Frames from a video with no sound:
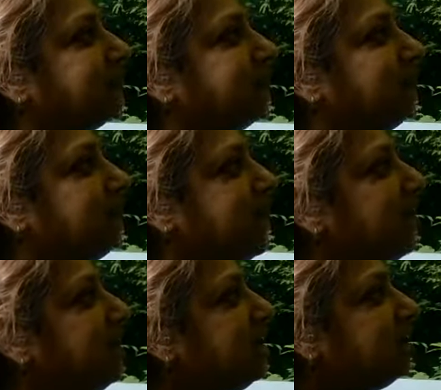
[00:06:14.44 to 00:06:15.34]
in the
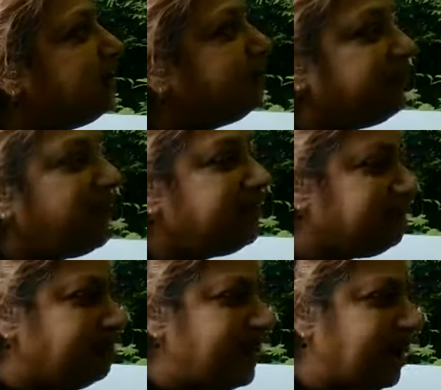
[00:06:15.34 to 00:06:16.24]
end, the father
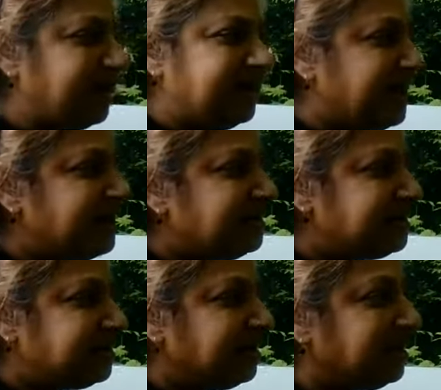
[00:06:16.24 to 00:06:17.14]
will be
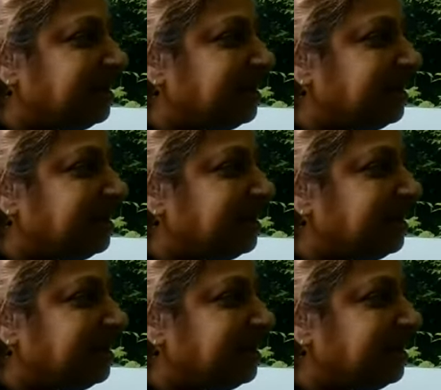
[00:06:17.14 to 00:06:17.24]
agonizing.